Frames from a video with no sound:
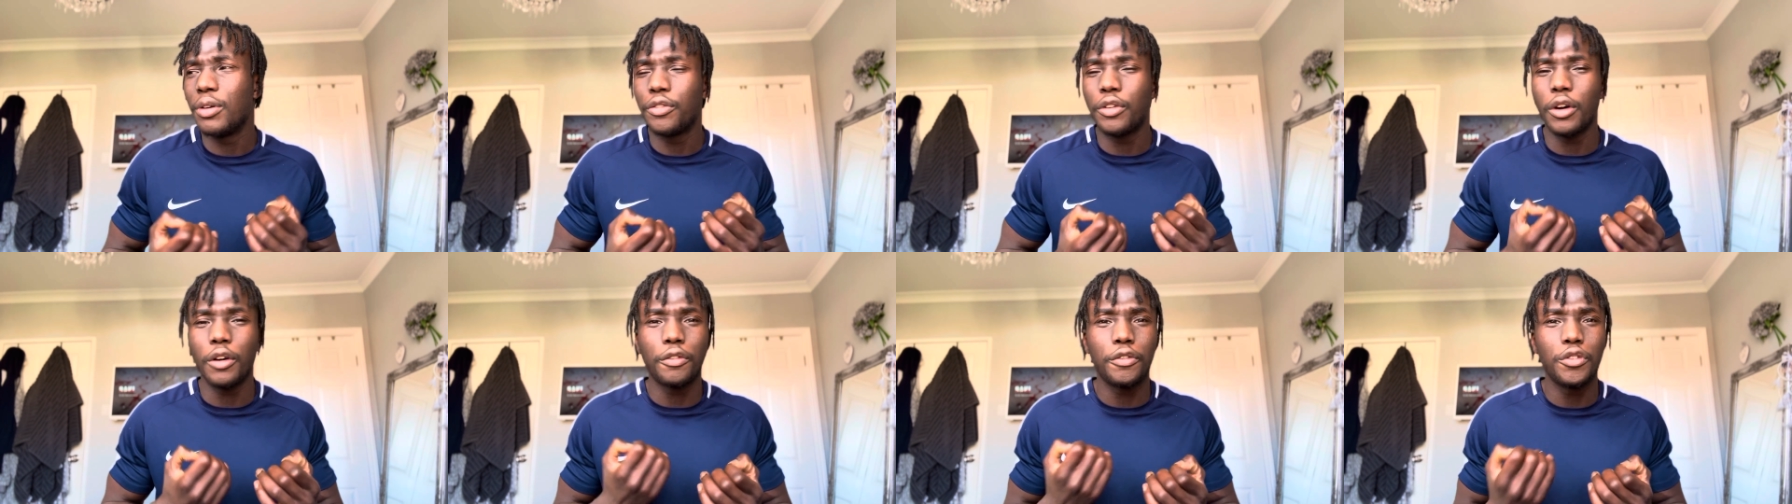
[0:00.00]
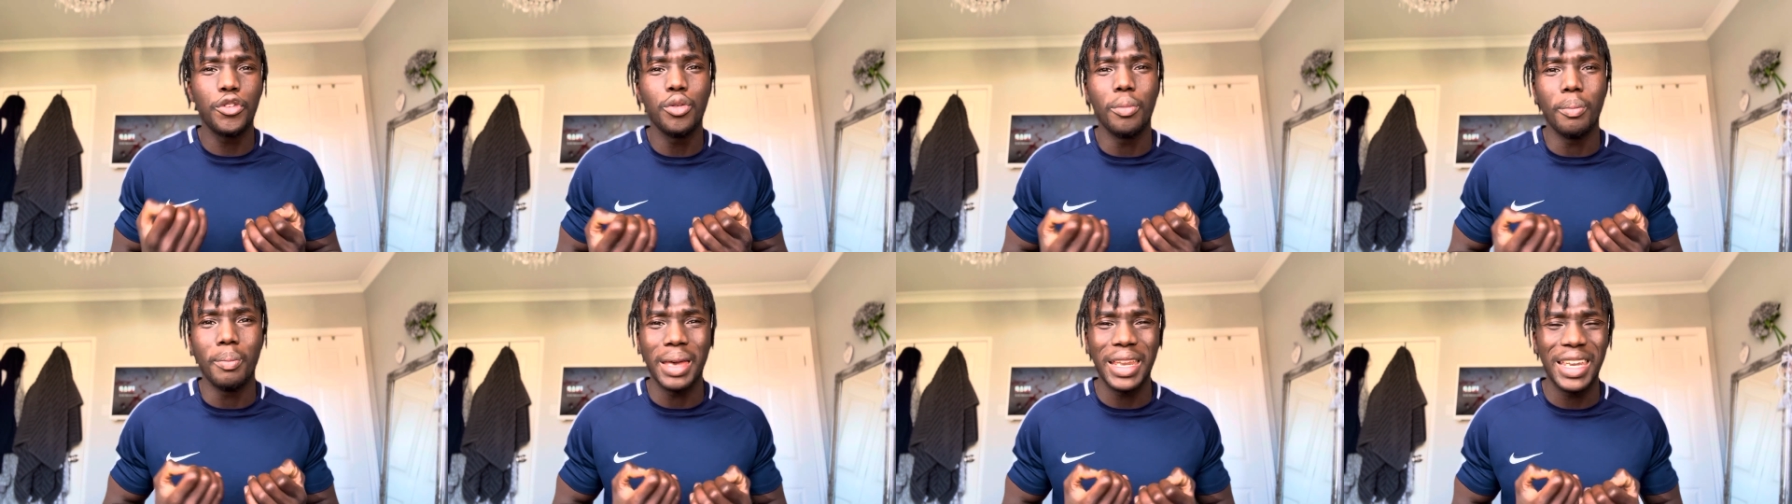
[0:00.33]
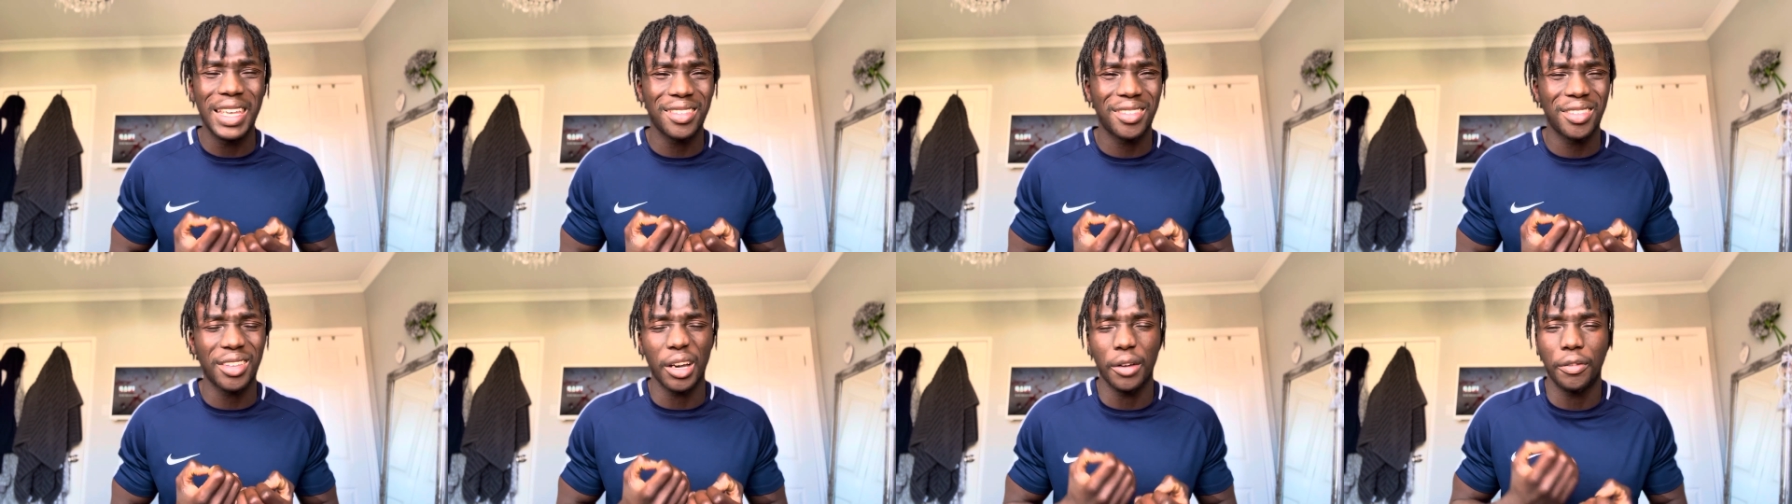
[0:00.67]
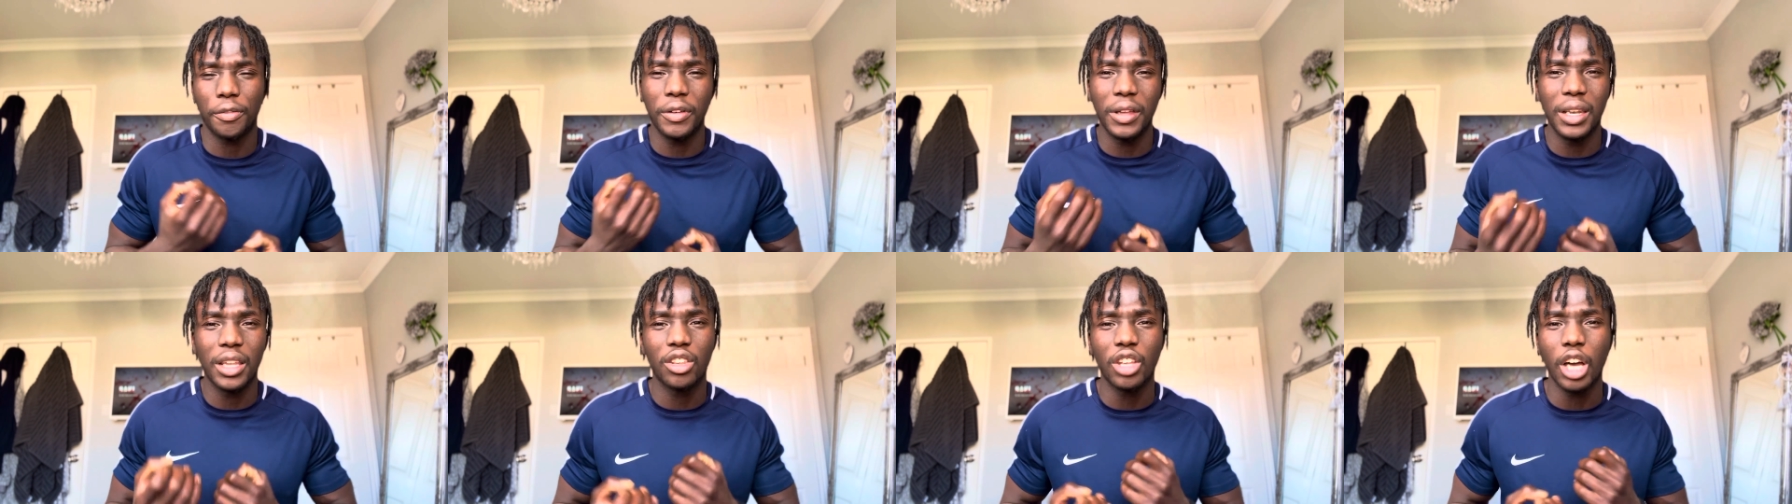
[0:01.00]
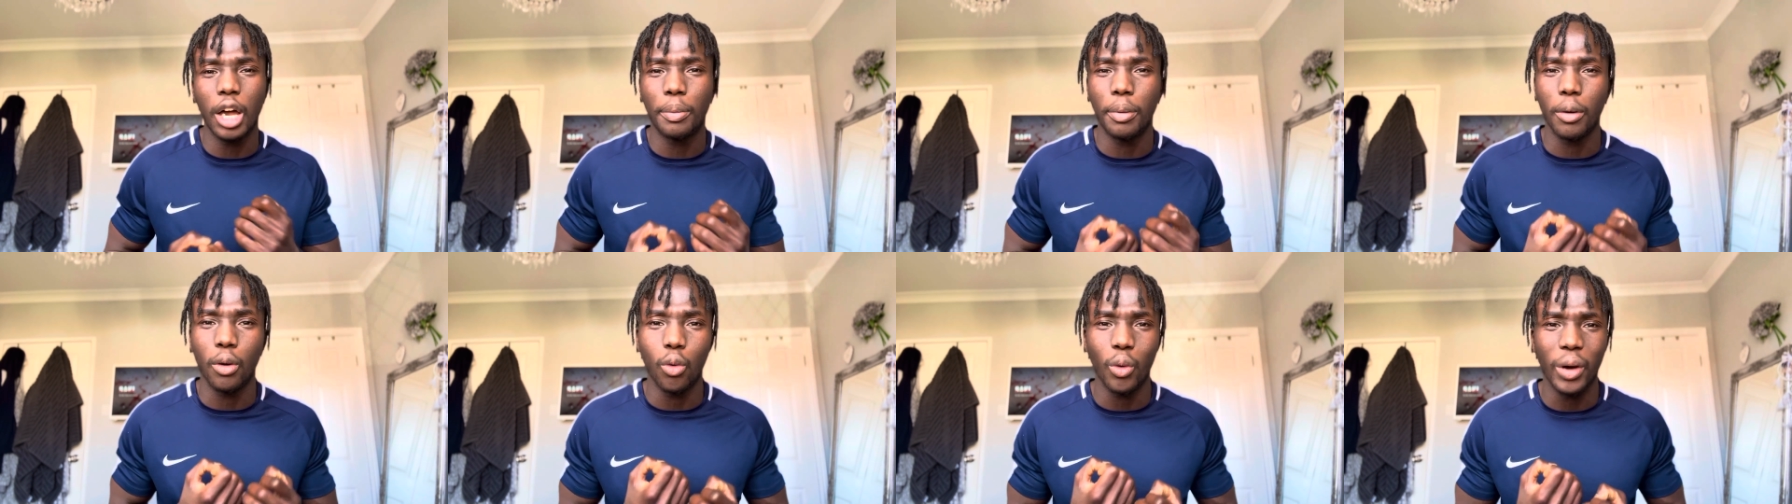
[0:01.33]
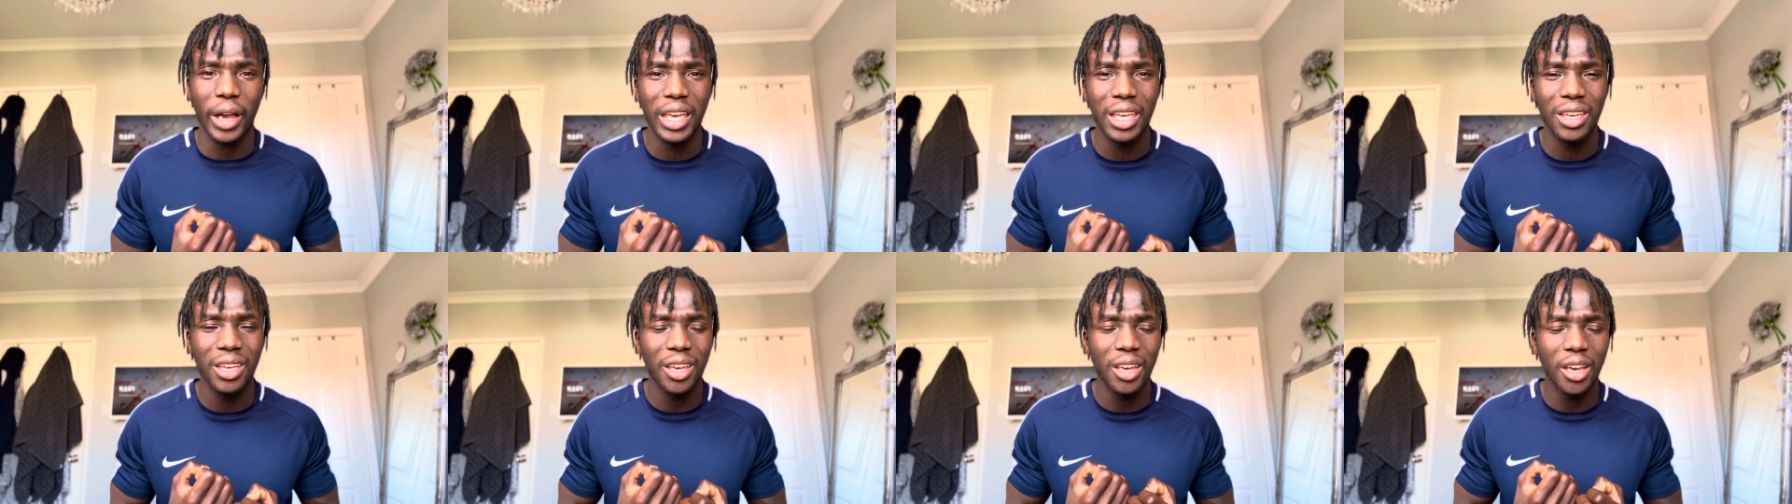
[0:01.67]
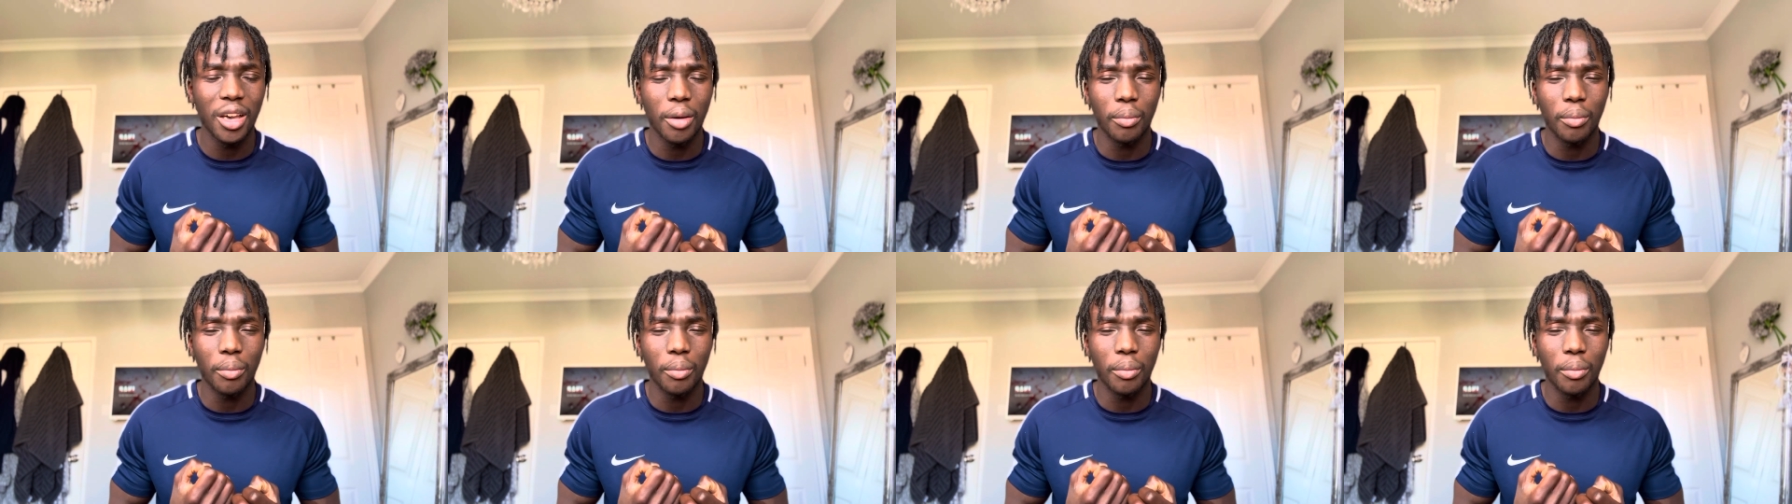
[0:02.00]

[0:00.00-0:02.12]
for a few minutes I feel the type of way,